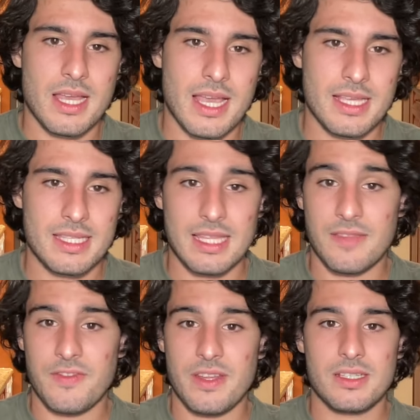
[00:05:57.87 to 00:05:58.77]
is that the
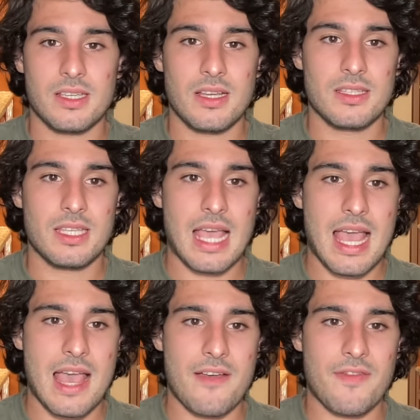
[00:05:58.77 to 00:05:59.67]
Phoenix Suns
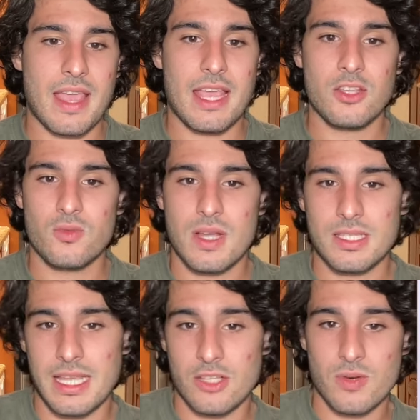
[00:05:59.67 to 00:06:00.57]
have
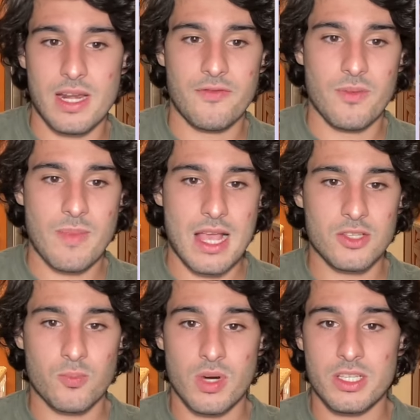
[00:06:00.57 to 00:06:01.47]
interest in trading for
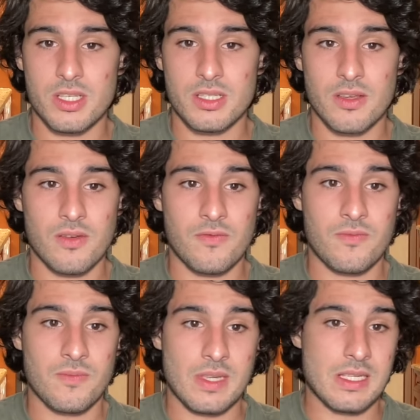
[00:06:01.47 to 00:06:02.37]
Miles Bridges of
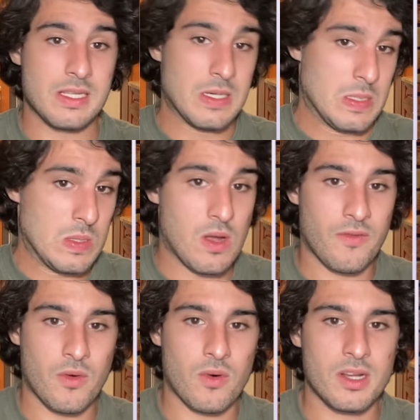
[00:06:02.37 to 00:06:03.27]

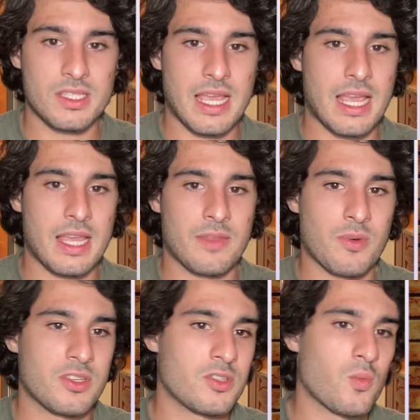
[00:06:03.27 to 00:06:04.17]
the Hornets. The
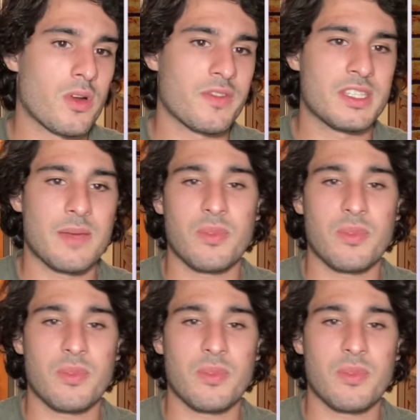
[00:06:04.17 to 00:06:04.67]
Bridges is one of the 10